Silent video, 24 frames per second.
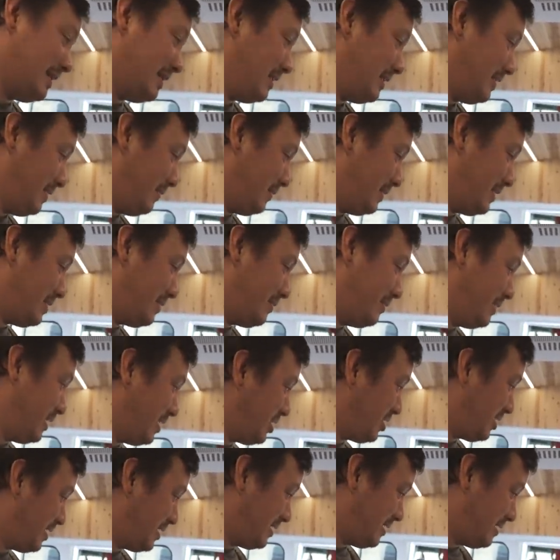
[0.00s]
it was a
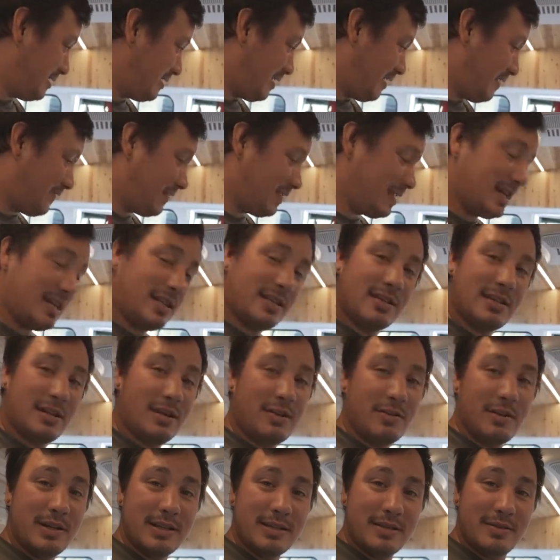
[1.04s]
mission. I feel like it's
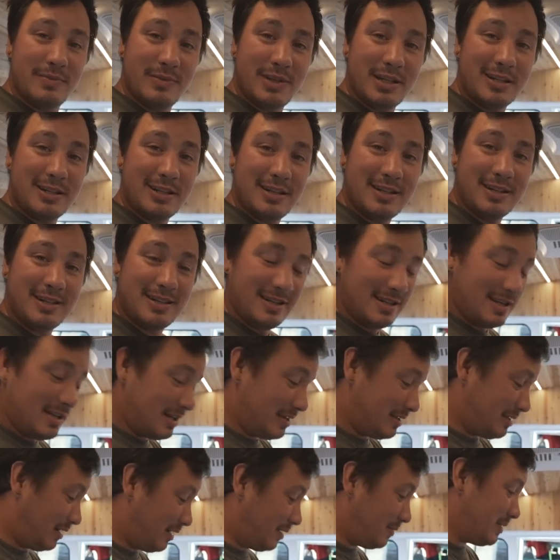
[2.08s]
always a mission.
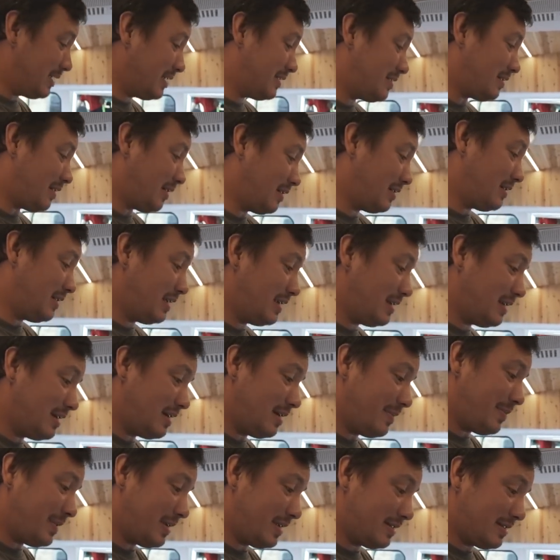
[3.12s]
So I'm gonna start cleaning
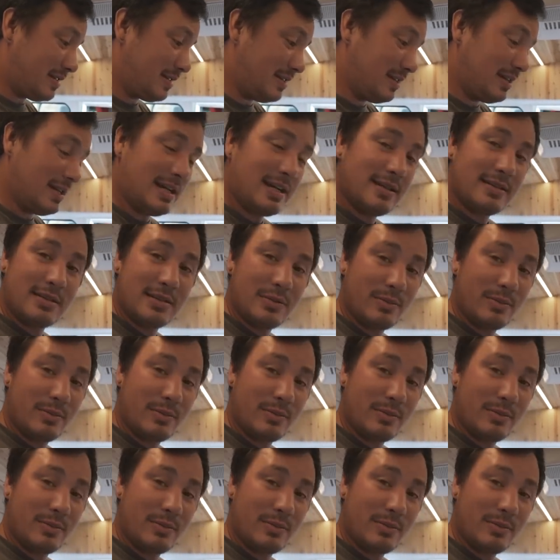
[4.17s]
up, and I'll see you guys